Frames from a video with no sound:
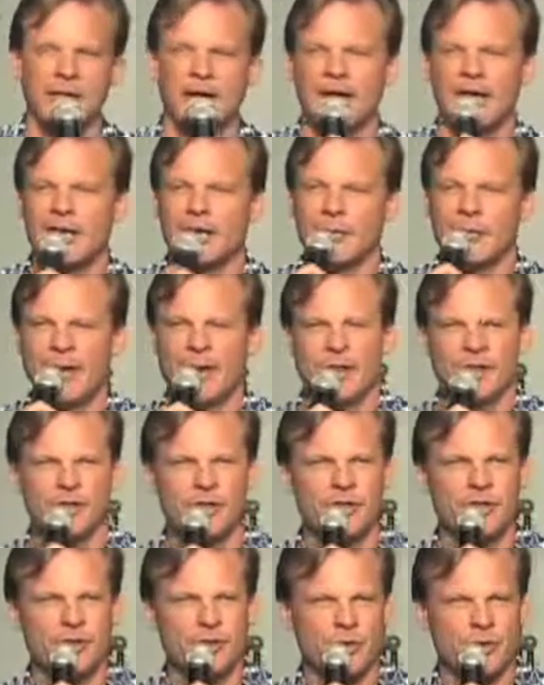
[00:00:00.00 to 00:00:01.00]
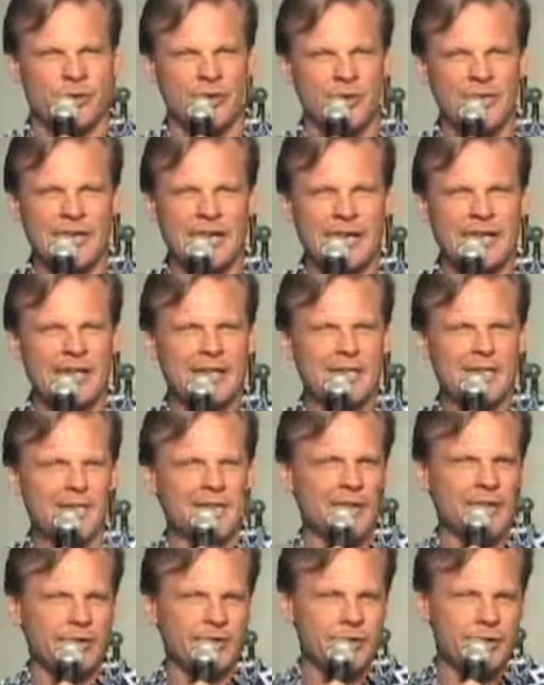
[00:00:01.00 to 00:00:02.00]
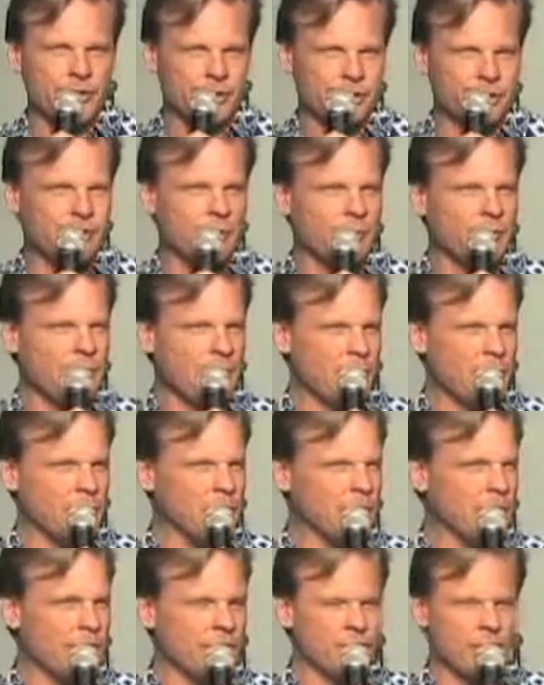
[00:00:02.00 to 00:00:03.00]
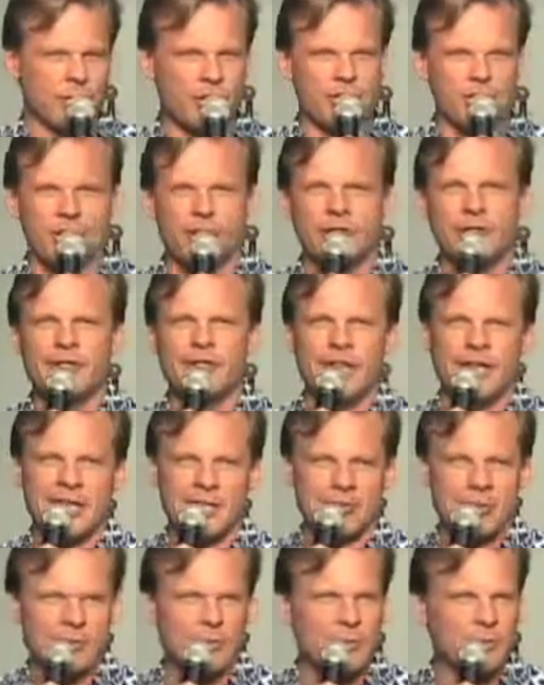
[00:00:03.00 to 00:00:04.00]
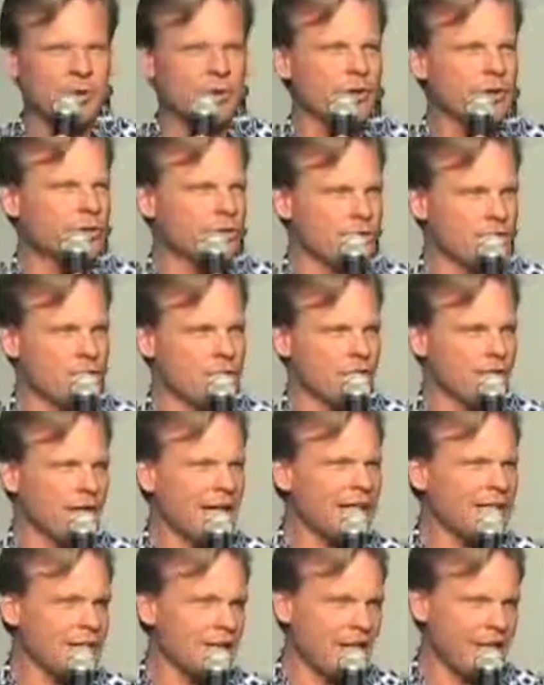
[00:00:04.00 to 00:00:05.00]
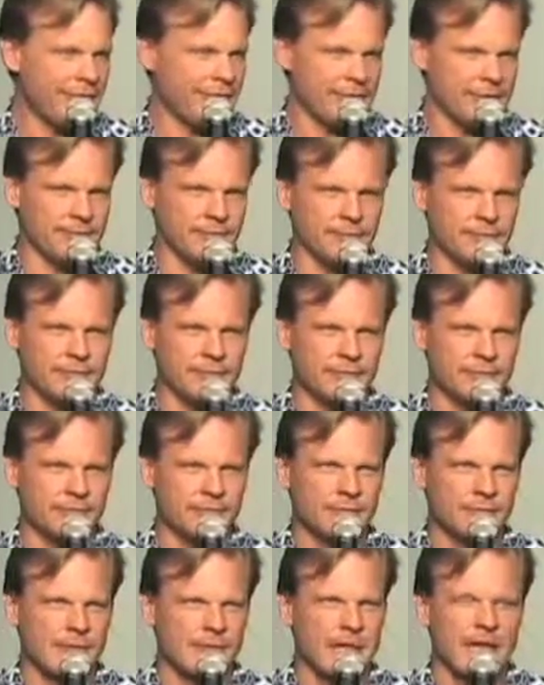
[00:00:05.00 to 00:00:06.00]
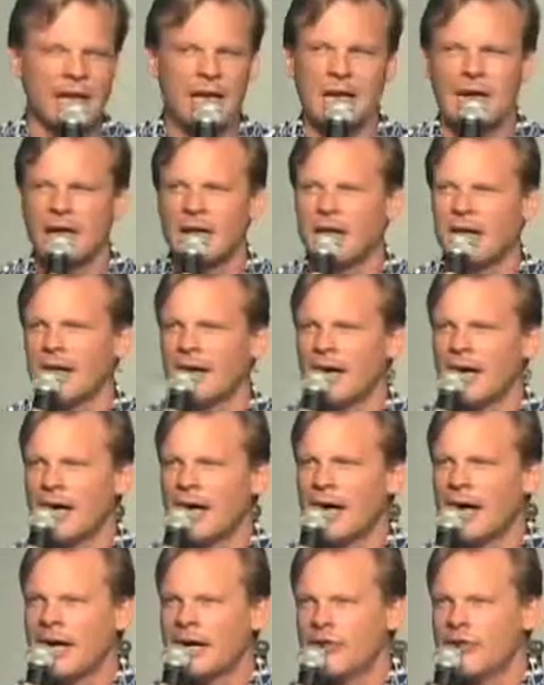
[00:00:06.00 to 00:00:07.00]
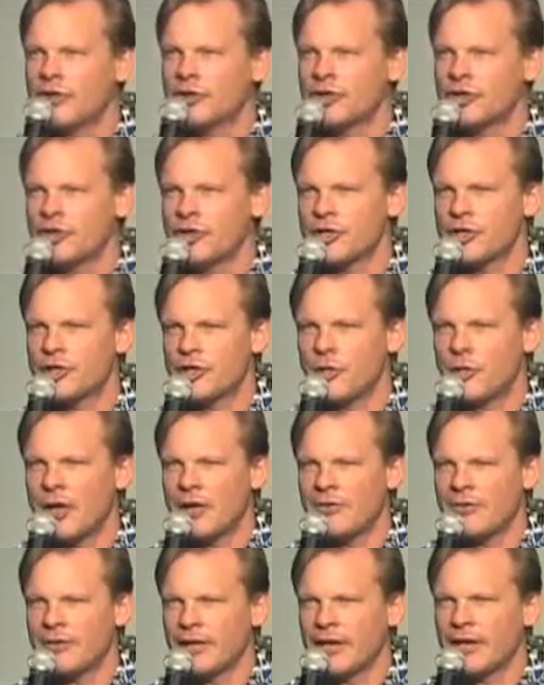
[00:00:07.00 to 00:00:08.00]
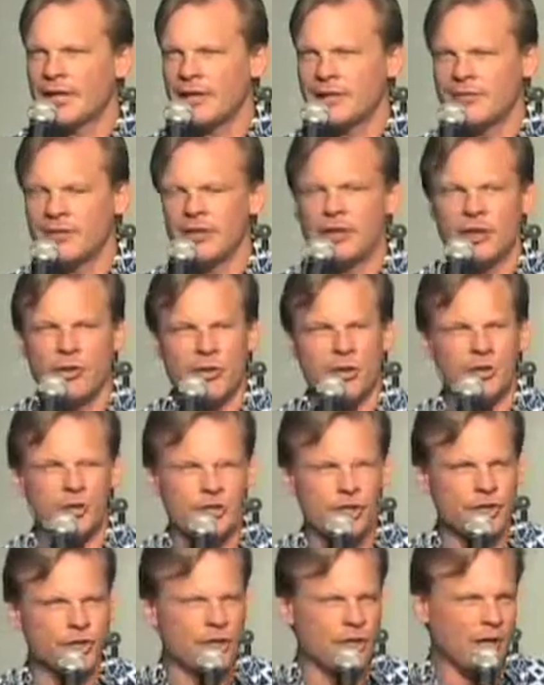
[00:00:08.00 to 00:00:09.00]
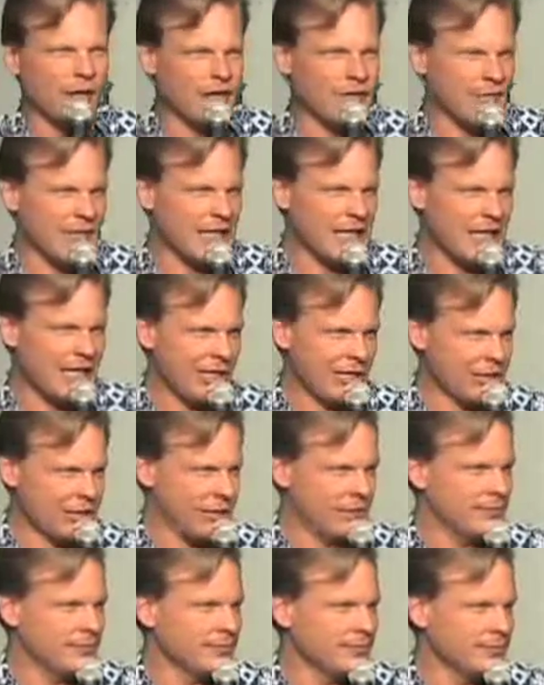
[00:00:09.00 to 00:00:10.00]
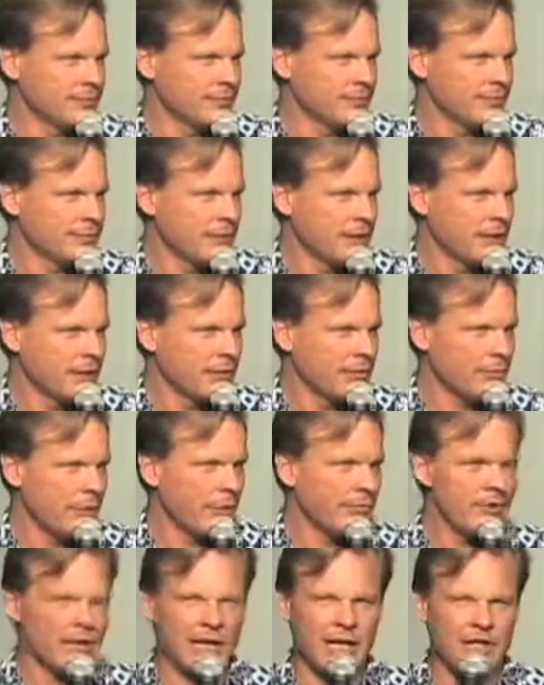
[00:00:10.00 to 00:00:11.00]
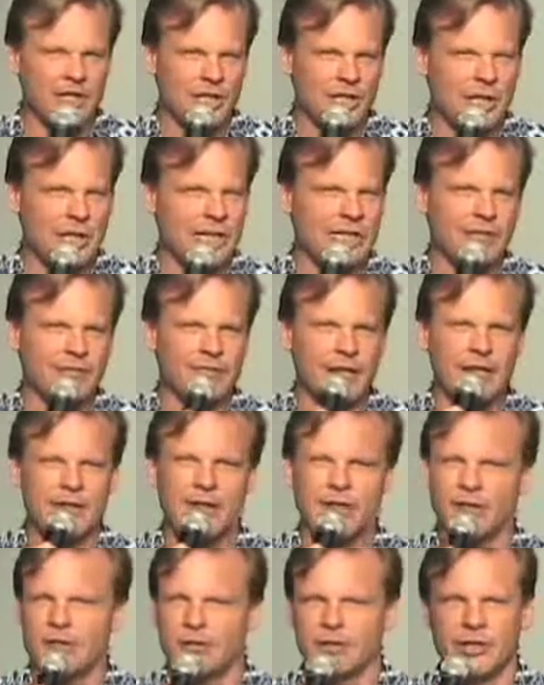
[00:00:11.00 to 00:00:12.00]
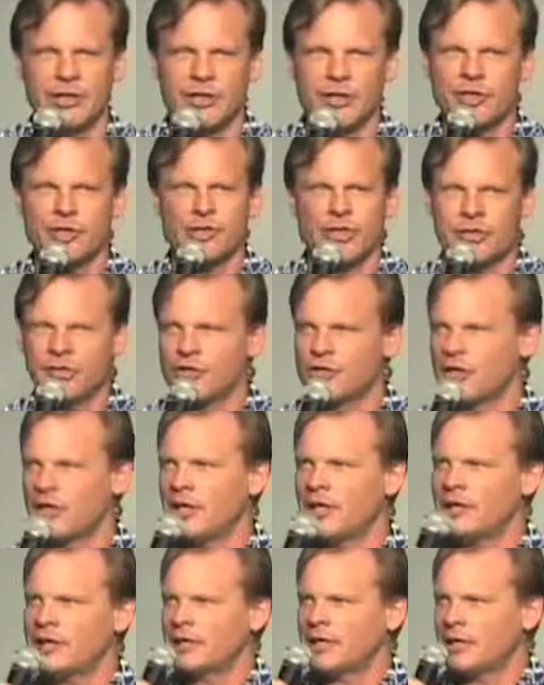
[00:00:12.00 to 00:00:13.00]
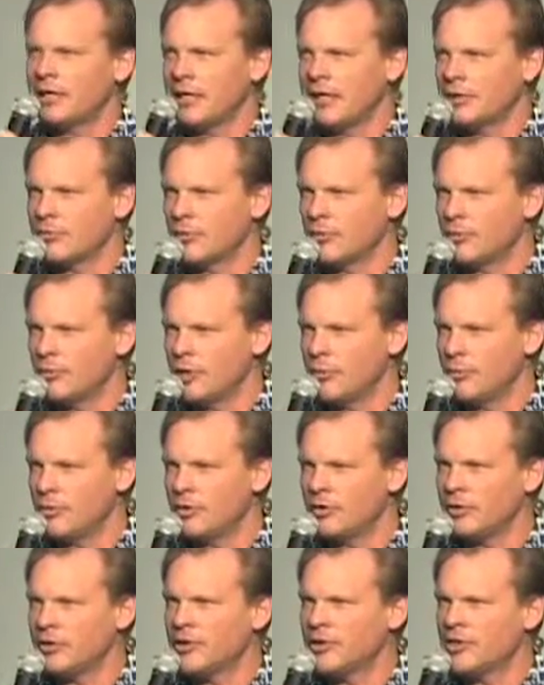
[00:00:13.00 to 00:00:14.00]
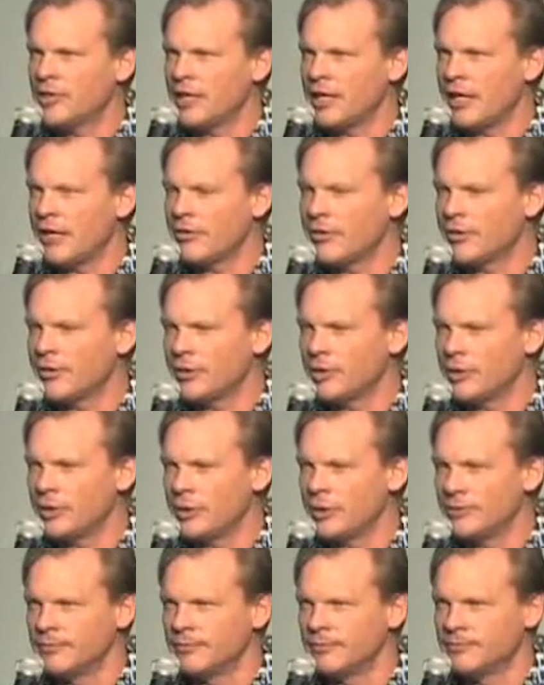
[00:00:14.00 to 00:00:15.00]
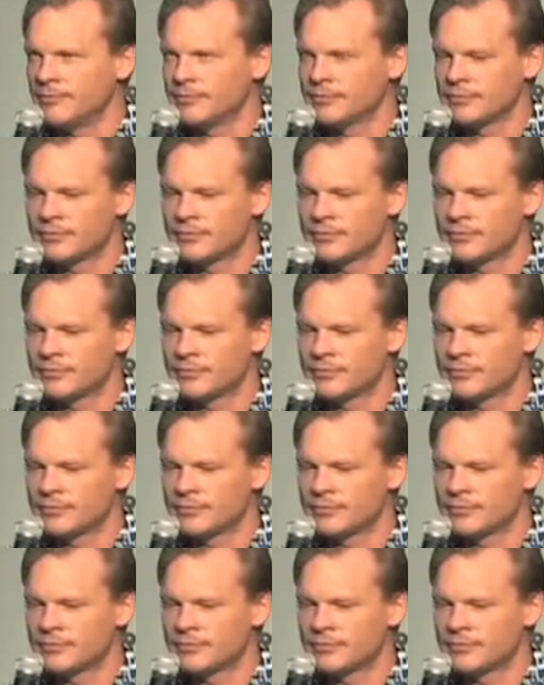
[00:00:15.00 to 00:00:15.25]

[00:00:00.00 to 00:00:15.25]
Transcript: You can imagine there's sort of a sliding scale in this room of people who go to church all the time and people who go to church less often. I go to church so often, I even go to church on vacation. When I'm on vacation, I like to find the nearest church. I like to connect with people and see how they're doing.